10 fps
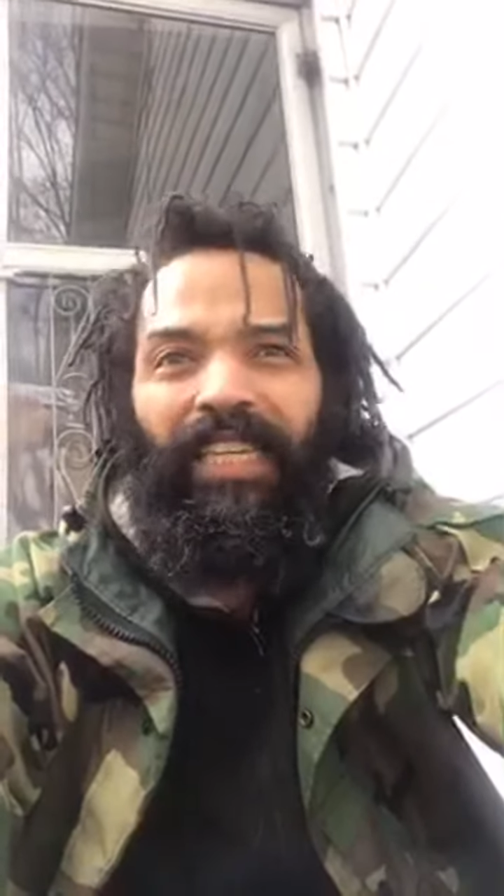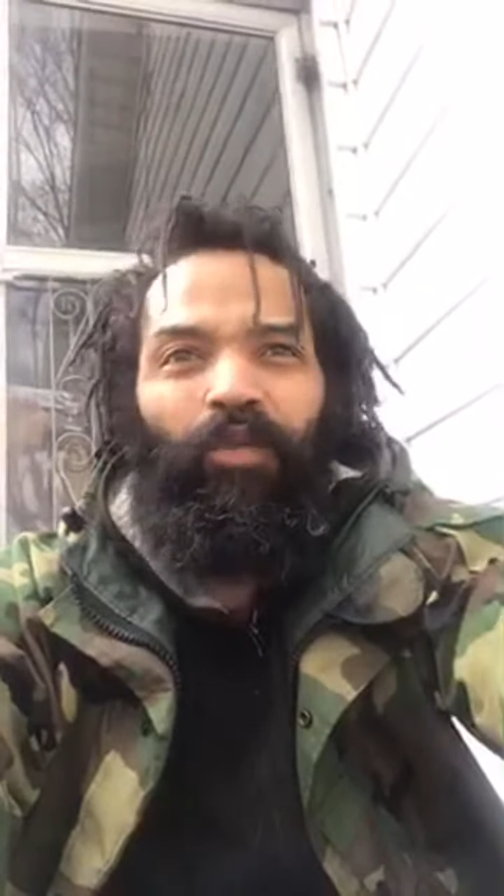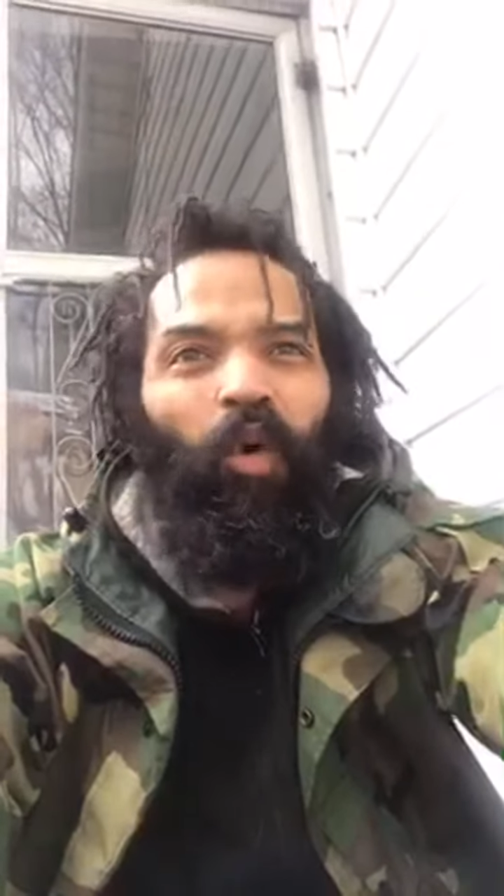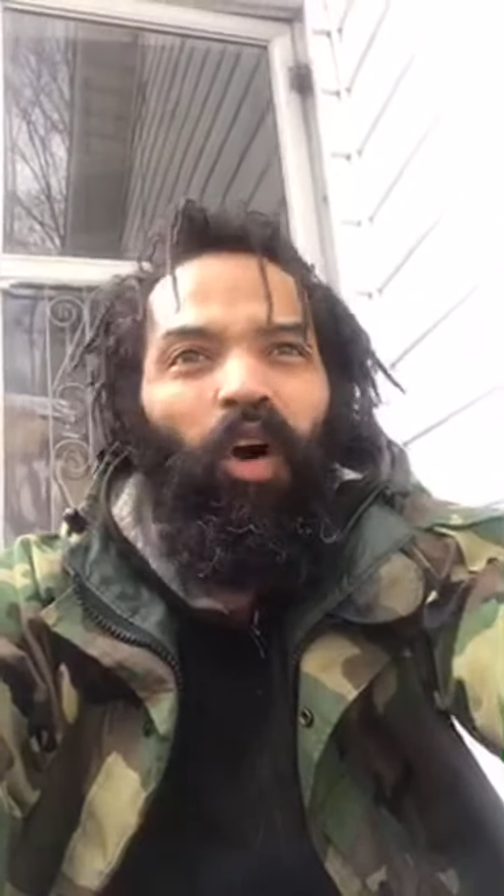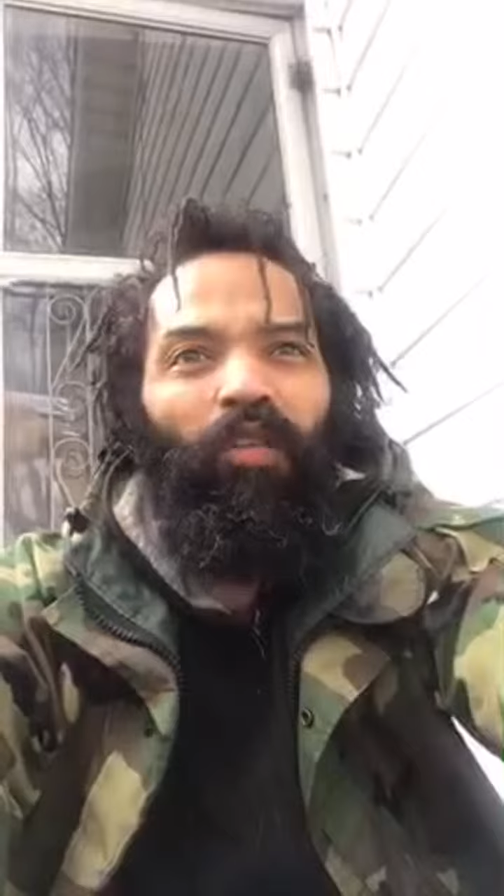
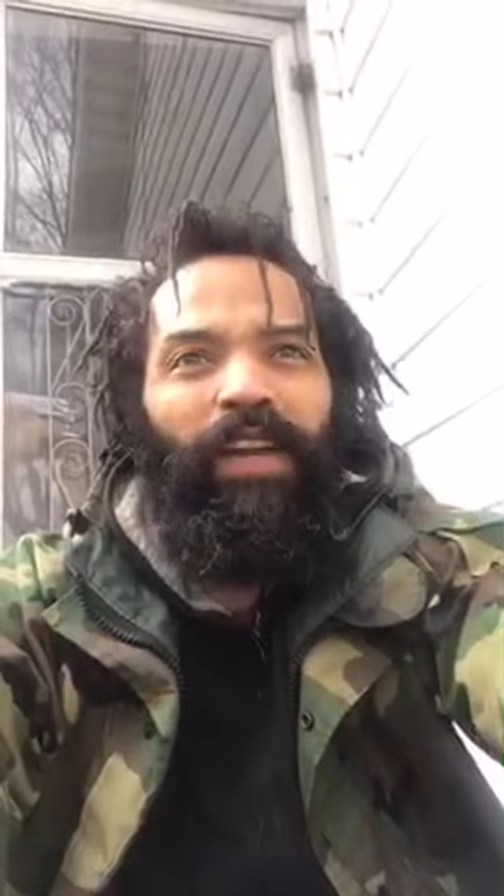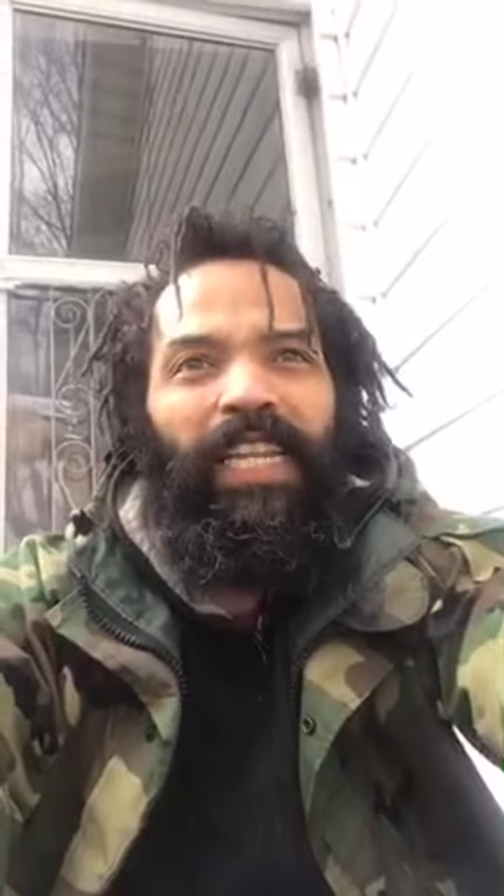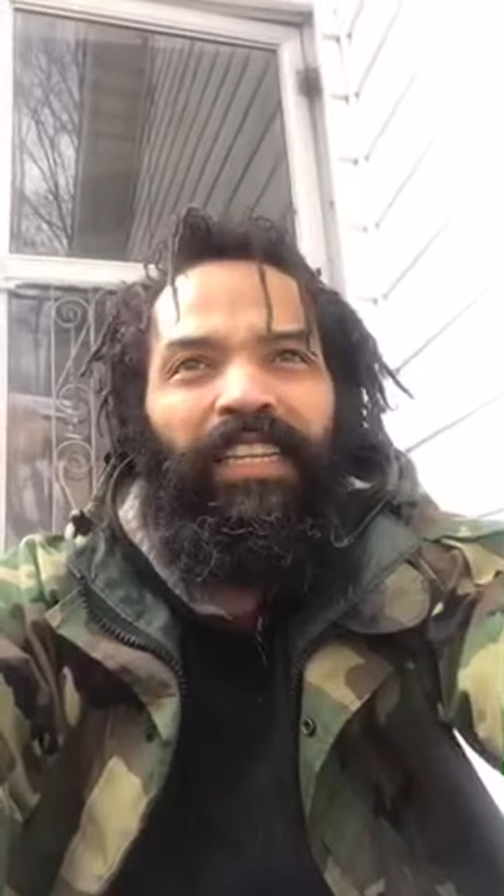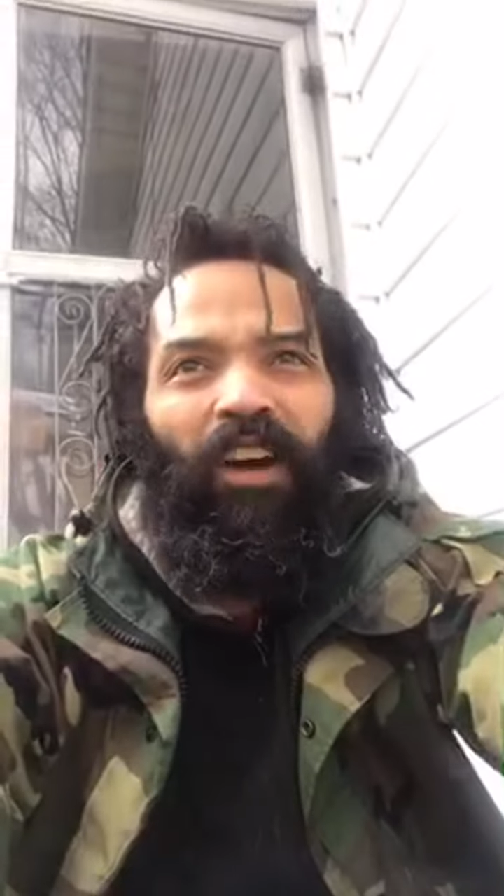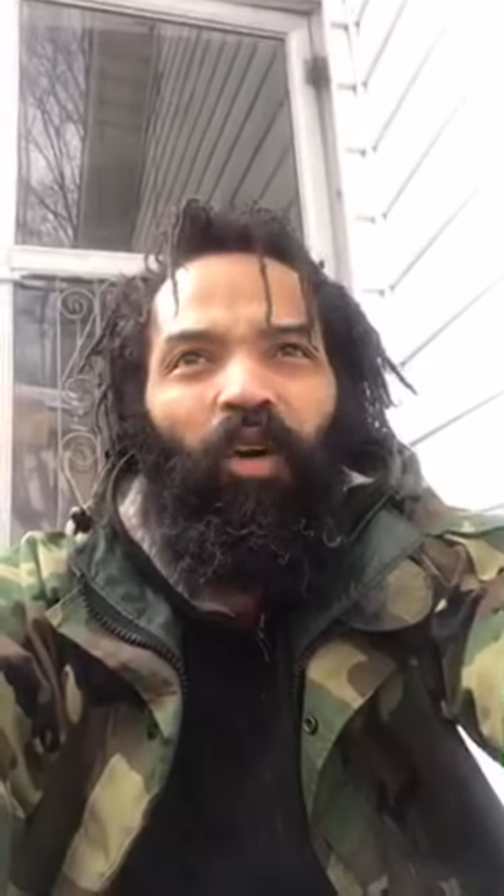you
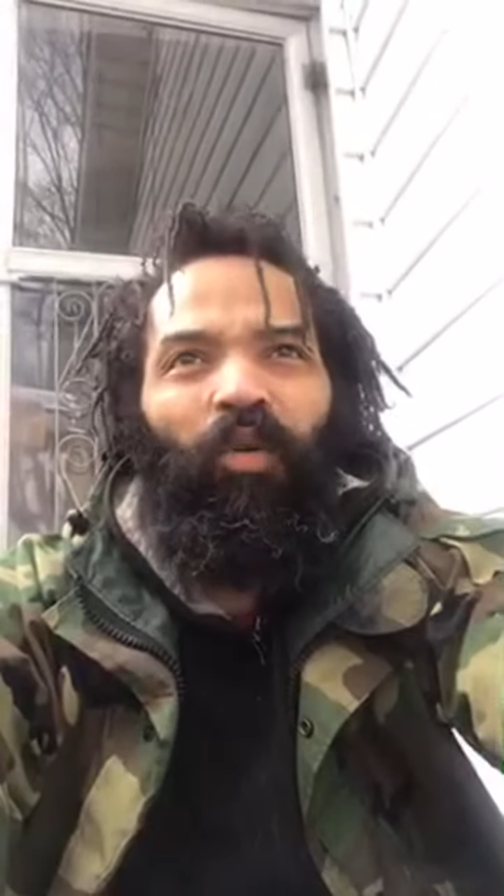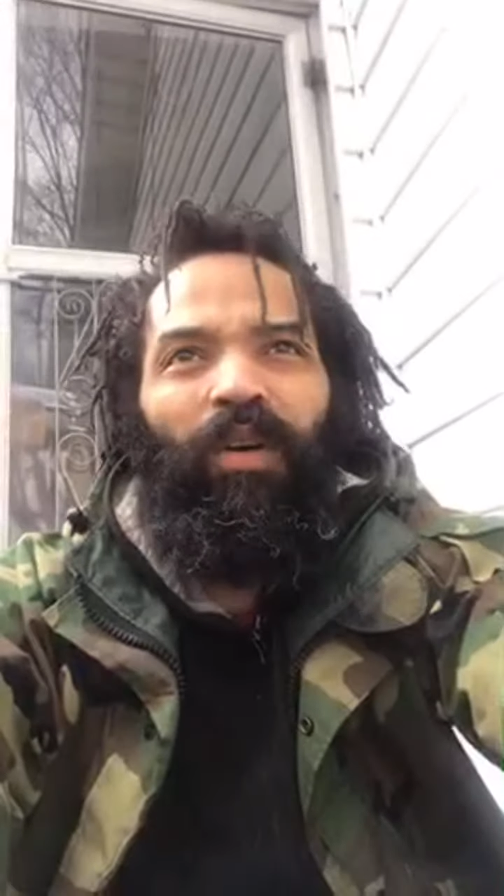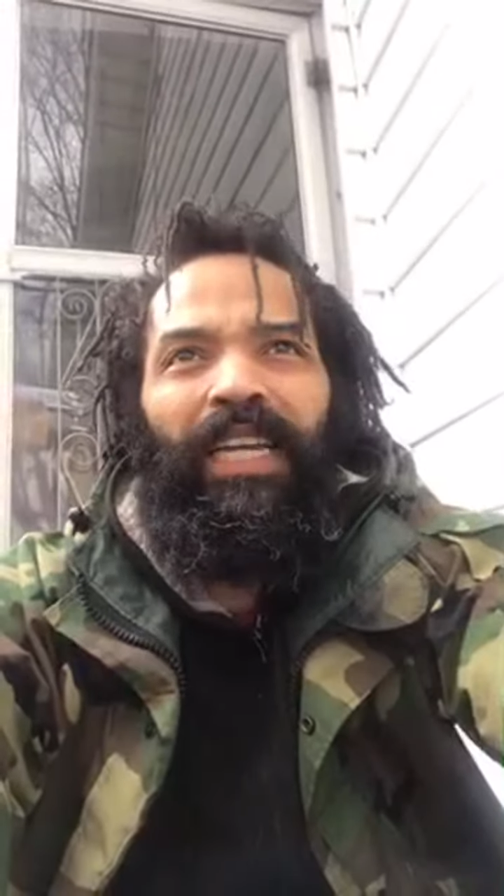already know,